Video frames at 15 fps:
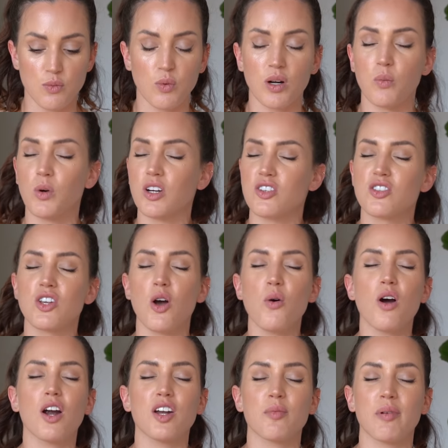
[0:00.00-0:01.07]
You wanna work so
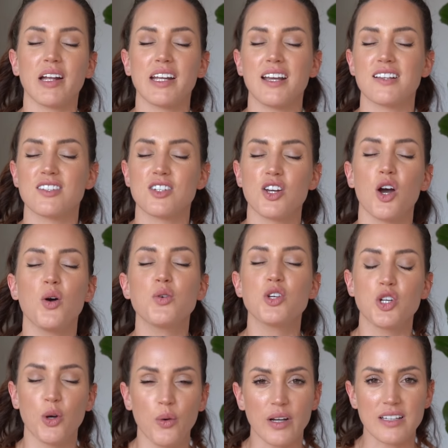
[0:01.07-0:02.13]
hard, your body has no
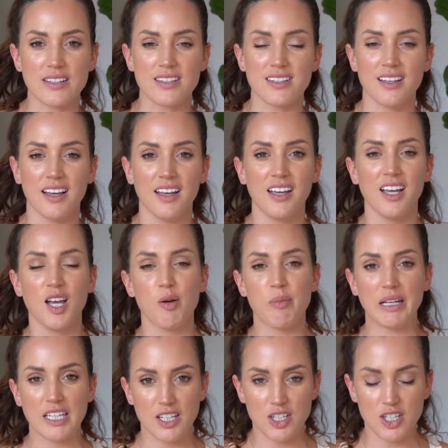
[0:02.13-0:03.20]
choice but to